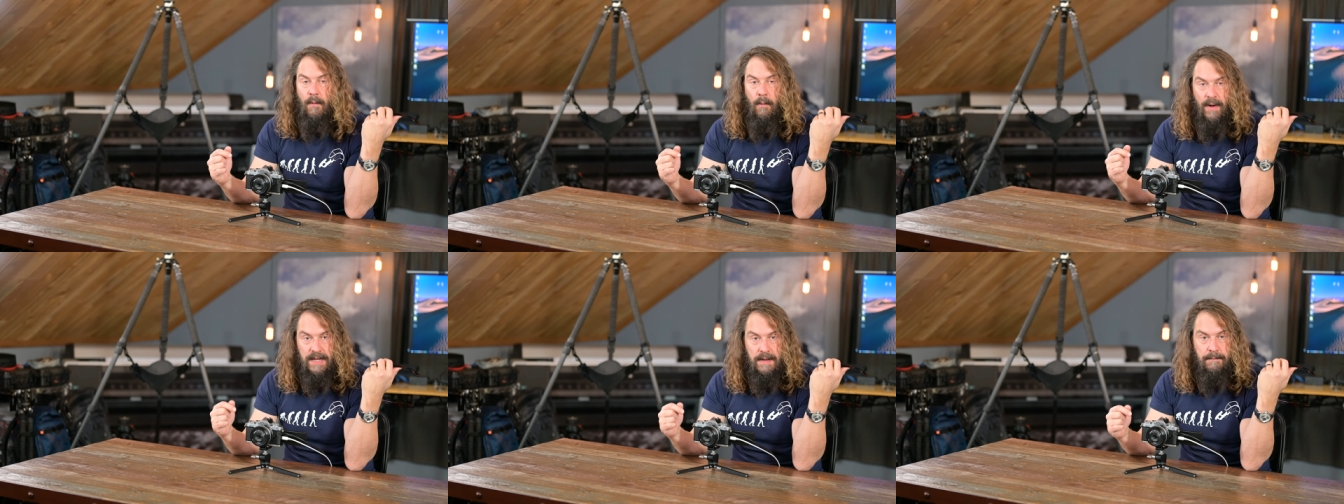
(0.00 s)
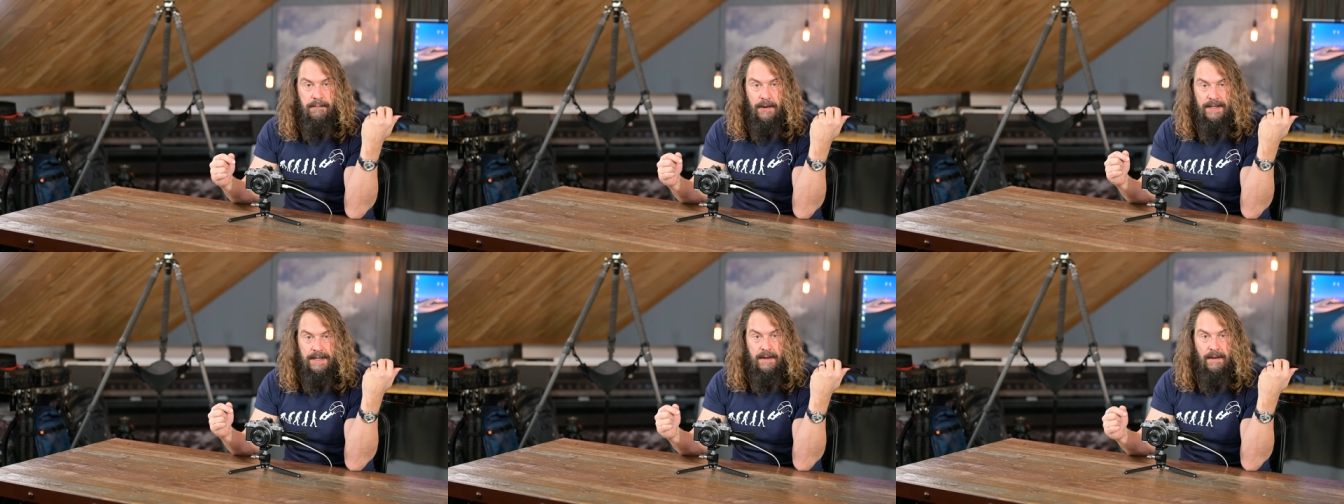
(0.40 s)
what you
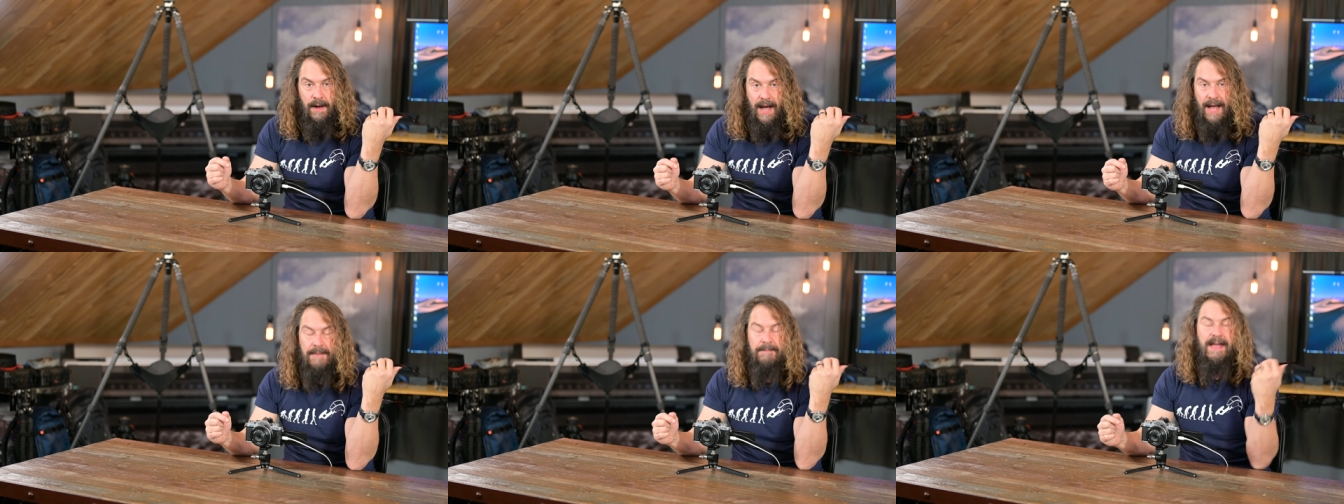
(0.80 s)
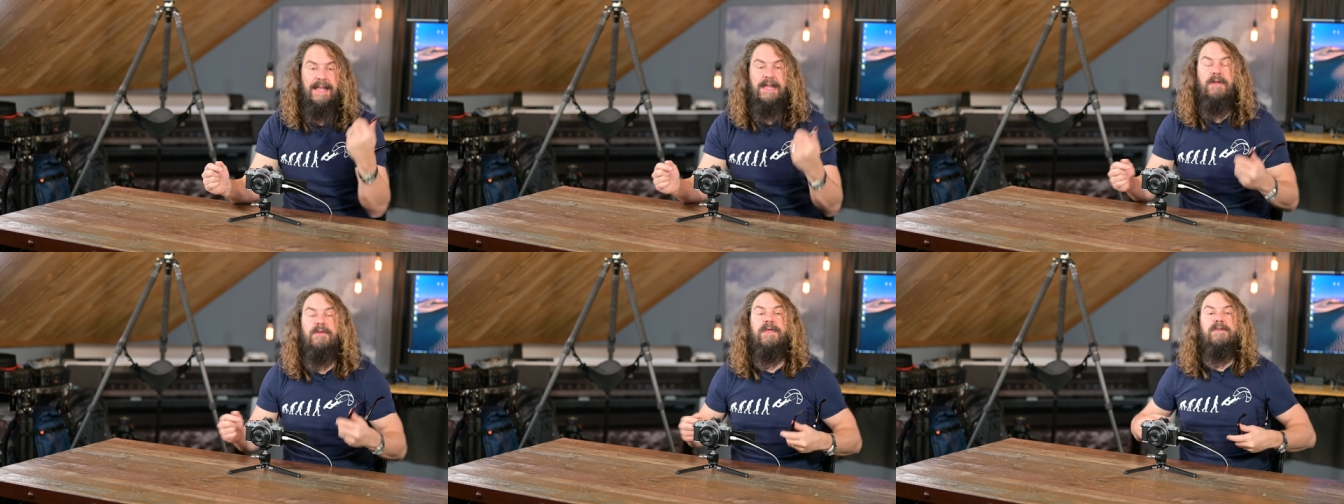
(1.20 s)
put in your eye
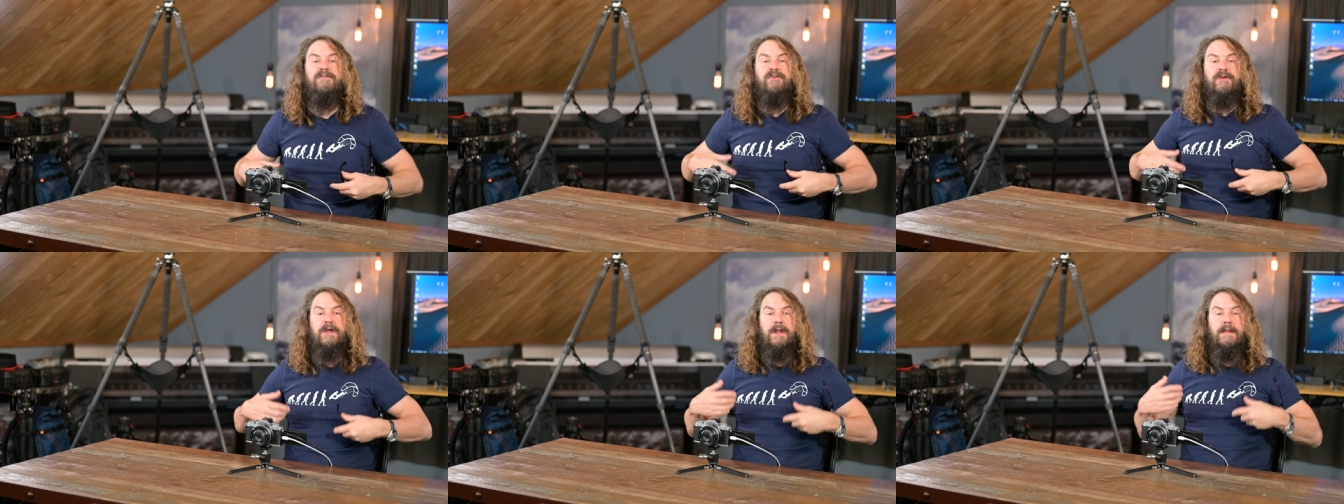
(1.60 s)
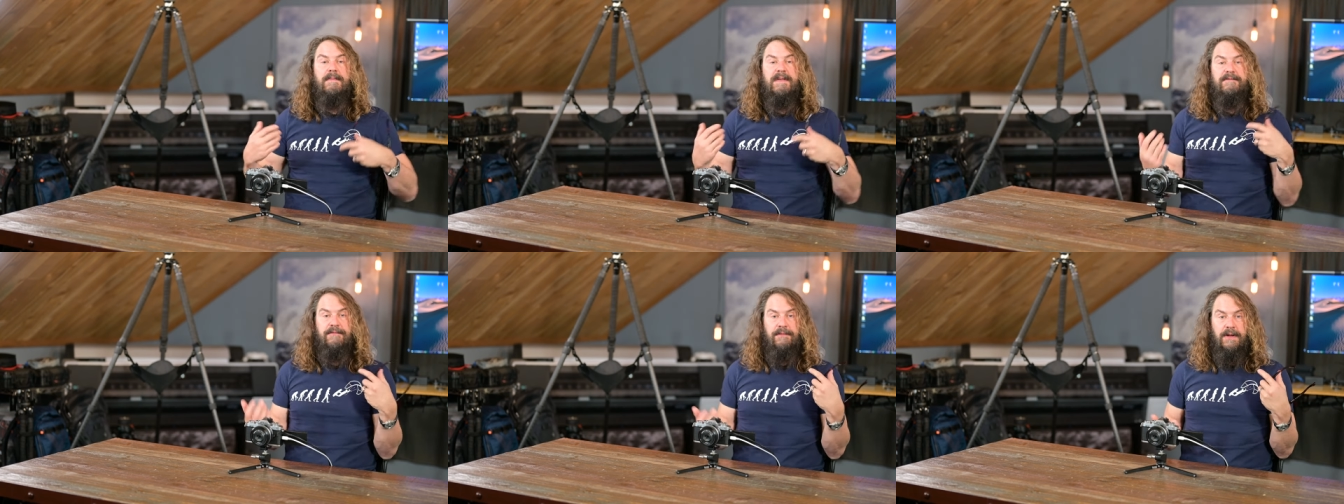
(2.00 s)
menu that you're gonna
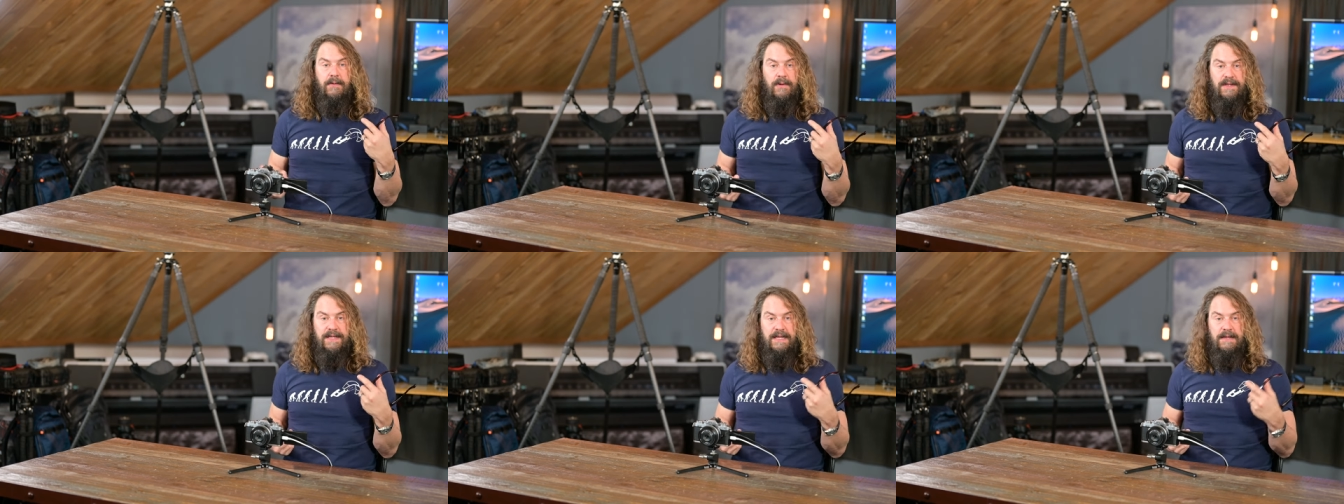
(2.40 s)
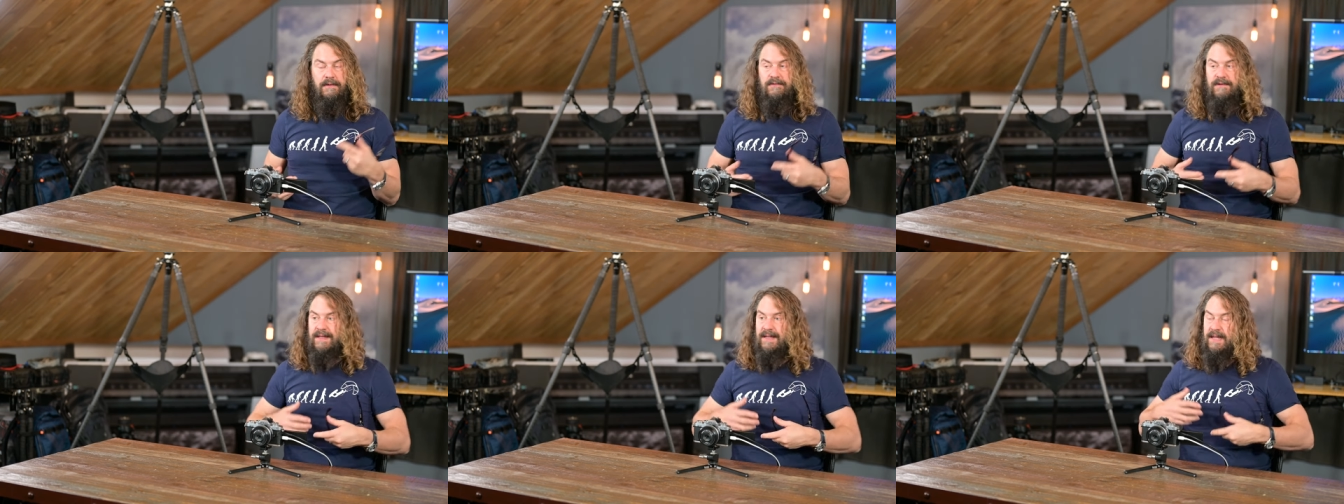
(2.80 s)
be frequently
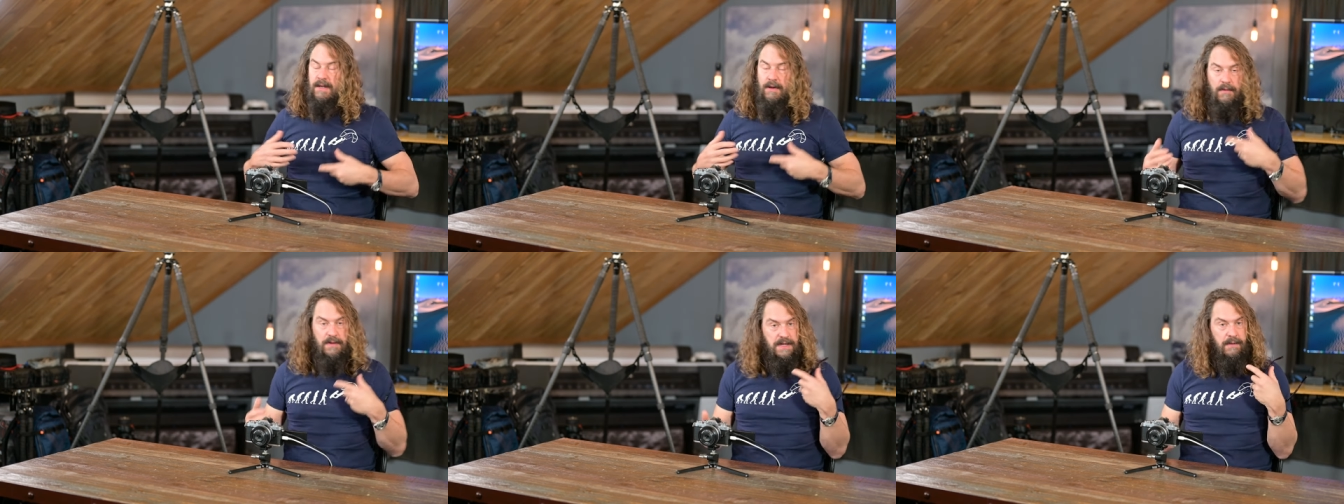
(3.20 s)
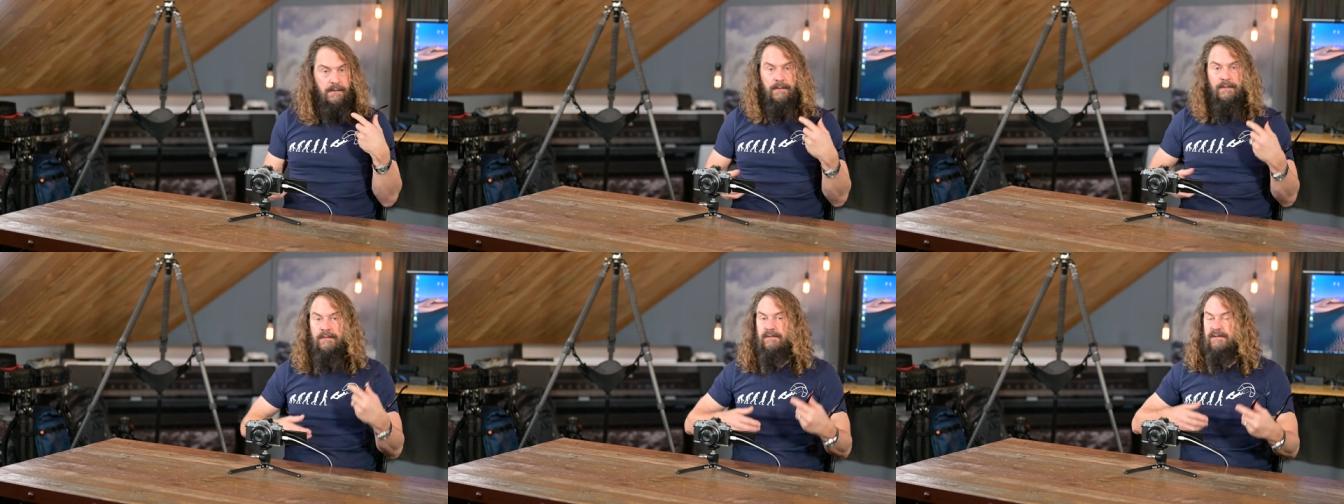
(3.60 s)
using. You know,
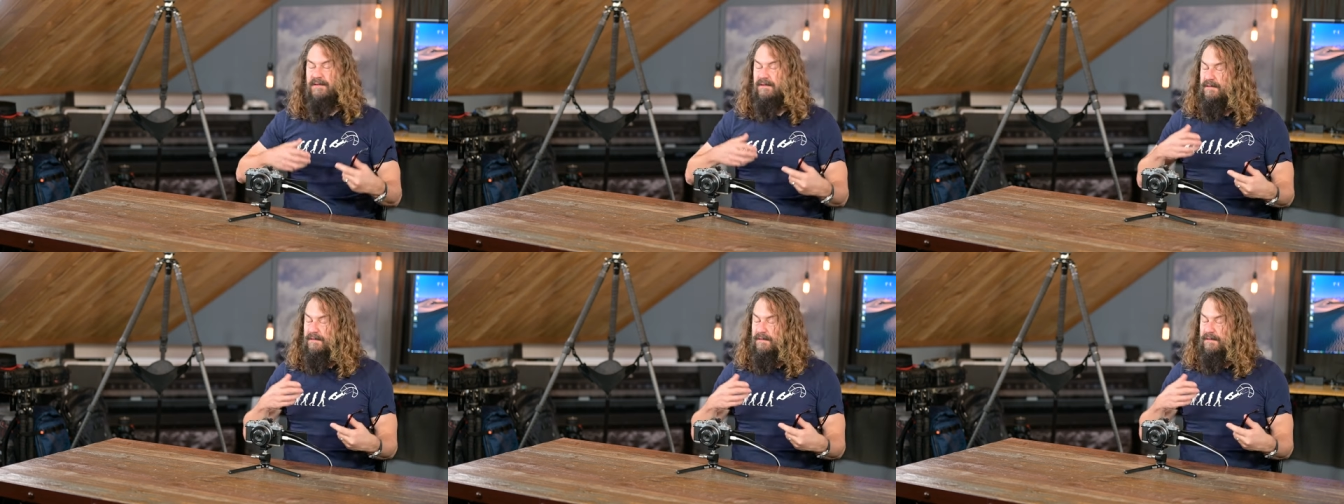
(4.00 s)
use